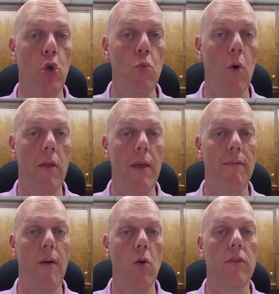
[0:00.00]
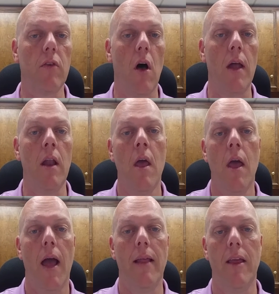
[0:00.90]
What do they focus on?
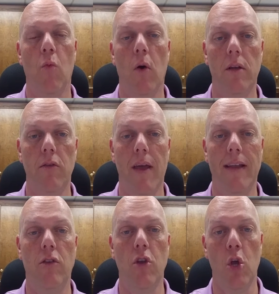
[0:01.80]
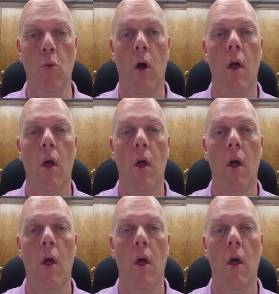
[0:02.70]
And then what do they do?